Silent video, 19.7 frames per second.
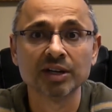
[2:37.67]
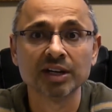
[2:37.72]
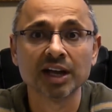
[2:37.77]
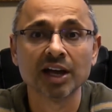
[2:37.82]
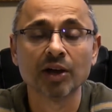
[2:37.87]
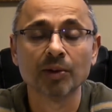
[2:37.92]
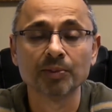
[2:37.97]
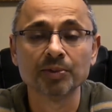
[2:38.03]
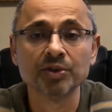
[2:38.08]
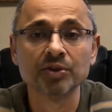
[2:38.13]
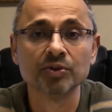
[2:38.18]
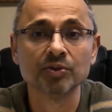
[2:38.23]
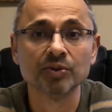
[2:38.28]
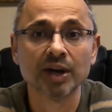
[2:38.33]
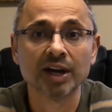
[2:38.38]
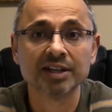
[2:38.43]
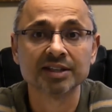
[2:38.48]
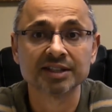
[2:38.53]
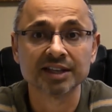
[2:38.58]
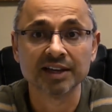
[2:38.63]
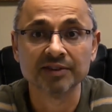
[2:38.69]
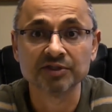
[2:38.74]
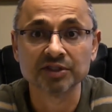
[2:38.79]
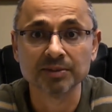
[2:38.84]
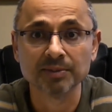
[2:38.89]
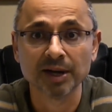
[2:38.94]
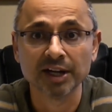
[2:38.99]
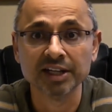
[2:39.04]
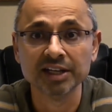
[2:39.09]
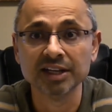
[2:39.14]
and help you uh, save
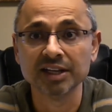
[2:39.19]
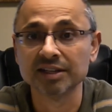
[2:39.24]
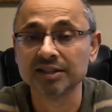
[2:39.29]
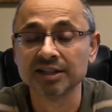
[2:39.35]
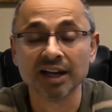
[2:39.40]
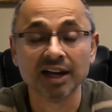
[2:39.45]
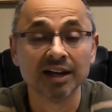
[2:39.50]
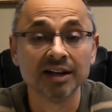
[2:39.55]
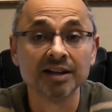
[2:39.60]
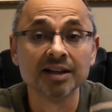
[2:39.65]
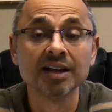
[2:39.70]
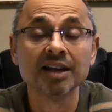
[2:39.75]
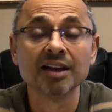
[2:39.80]
some money and uh,